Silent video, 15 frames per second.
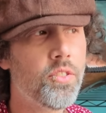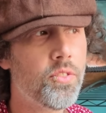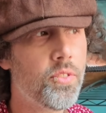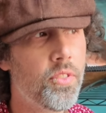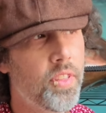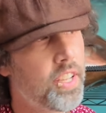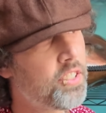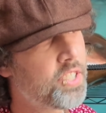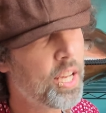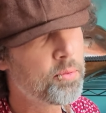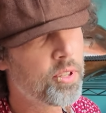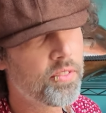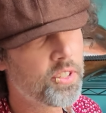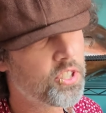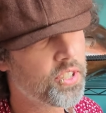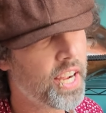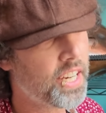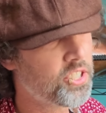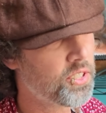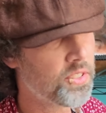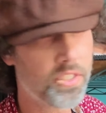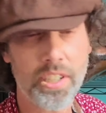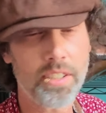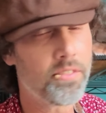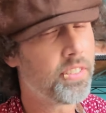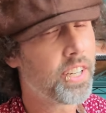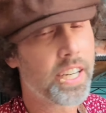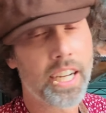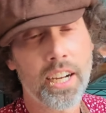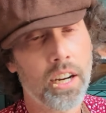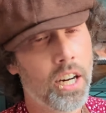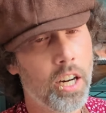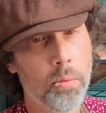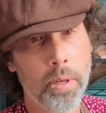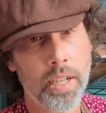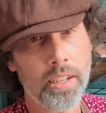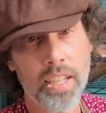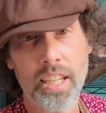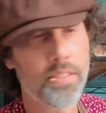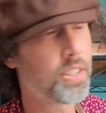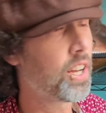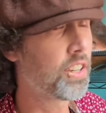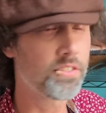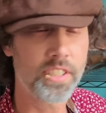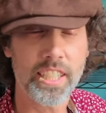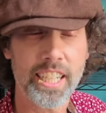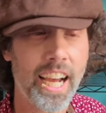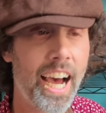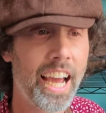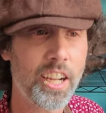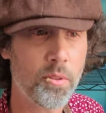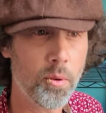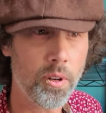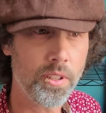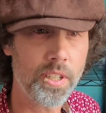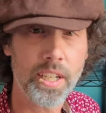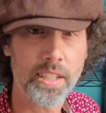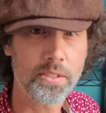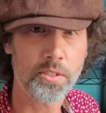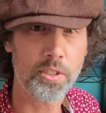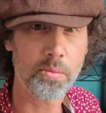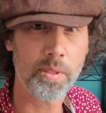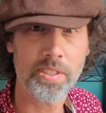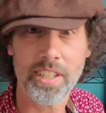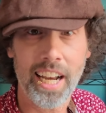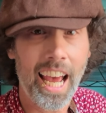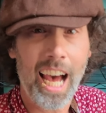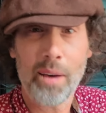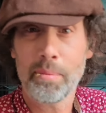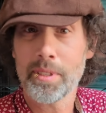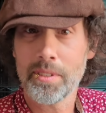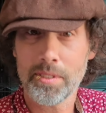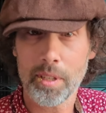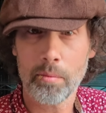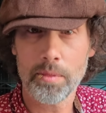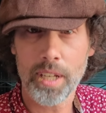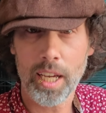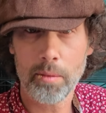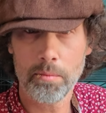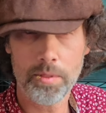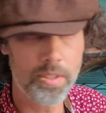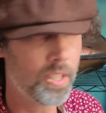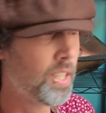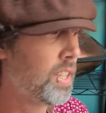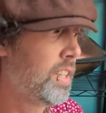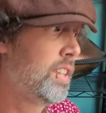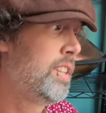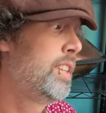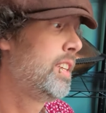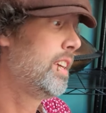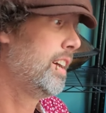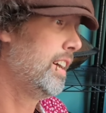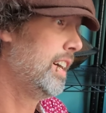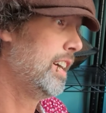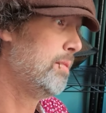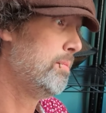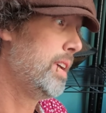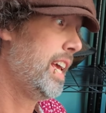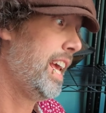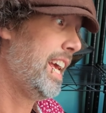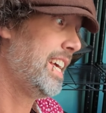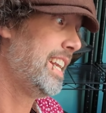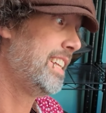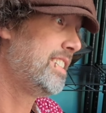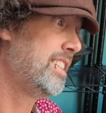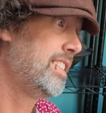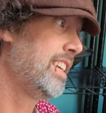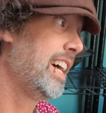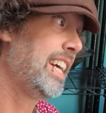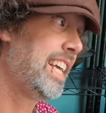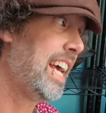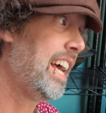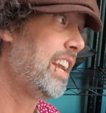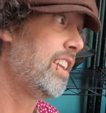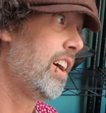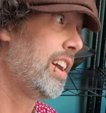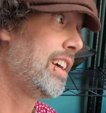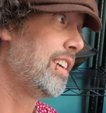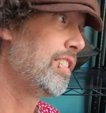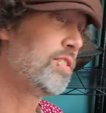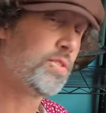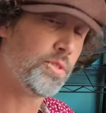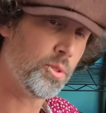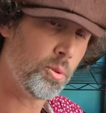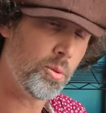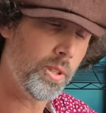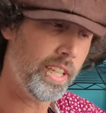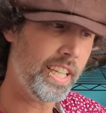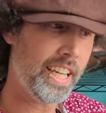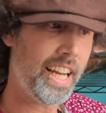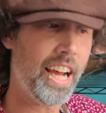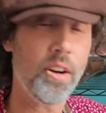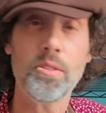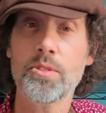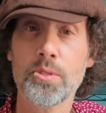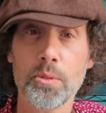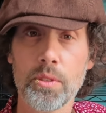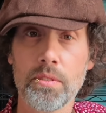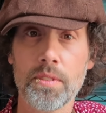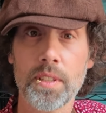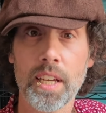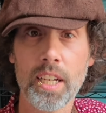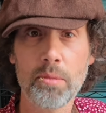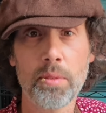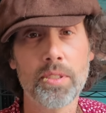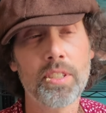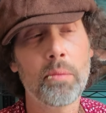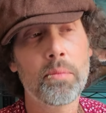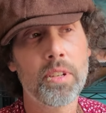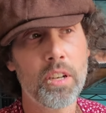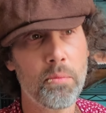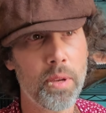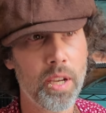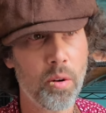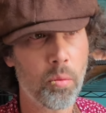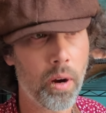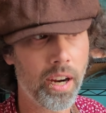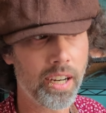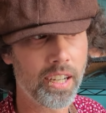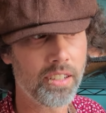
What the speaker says: These types of interactions are very common, even on really high quality instruments. It happens sometimes. And it's, again, not a ruling it out sort of thing, but something to be aware